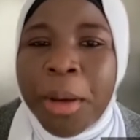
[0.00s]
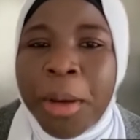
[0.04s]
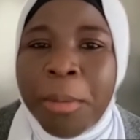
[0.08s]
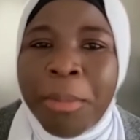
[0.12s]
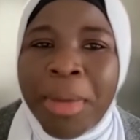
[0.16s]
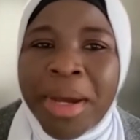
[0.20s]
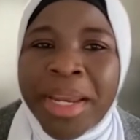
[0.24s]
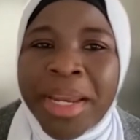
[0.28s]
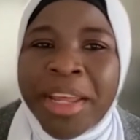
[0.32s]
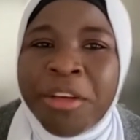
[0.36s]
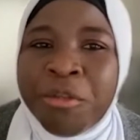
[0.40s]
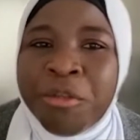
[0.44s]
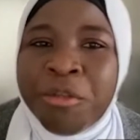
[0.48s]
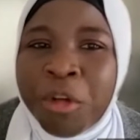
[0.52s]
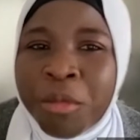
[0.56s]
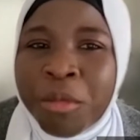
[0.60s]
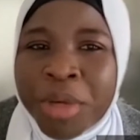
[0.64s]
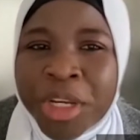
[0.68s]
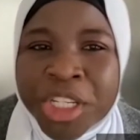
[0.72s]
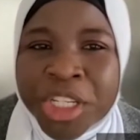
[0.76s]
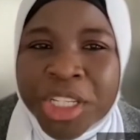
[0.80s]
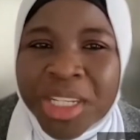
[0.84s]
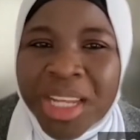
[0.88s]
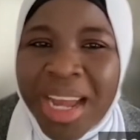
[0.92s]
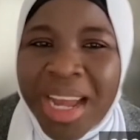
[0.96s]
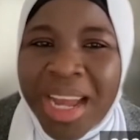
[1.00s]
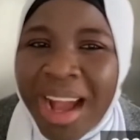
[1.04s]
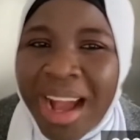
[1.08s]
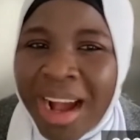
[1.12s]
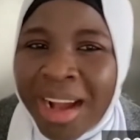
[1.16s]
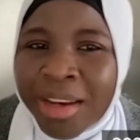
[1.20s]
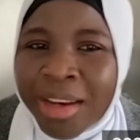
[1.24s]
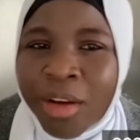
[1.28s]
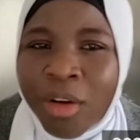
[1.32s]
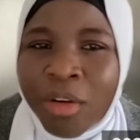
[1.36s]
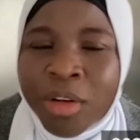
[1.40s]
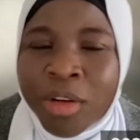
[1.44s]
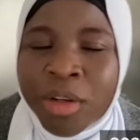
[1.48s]
But the information I
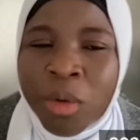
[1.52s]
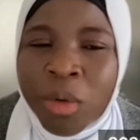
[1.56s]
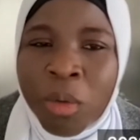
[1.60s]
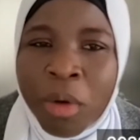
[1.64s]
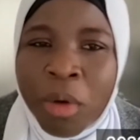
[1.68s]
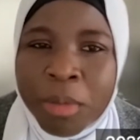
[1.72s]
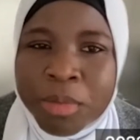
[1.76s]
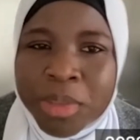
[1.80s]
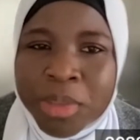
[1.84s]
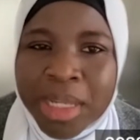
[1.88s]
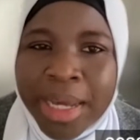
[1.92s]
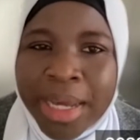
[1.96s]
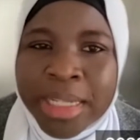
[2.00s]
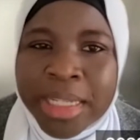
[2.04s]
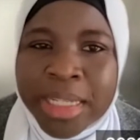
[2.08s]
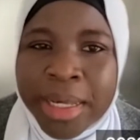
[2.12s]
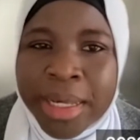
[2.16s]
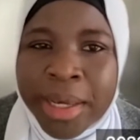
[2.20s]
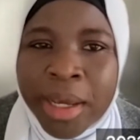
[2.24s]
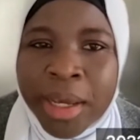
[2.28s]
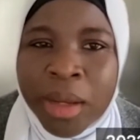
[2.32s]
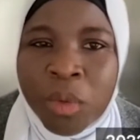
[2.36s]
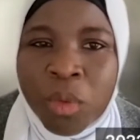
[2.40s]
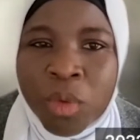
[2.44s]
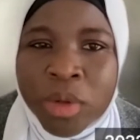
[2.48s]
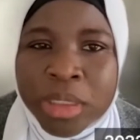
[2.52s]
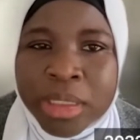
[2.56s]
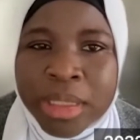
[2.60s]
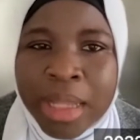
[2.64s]
had on the website again was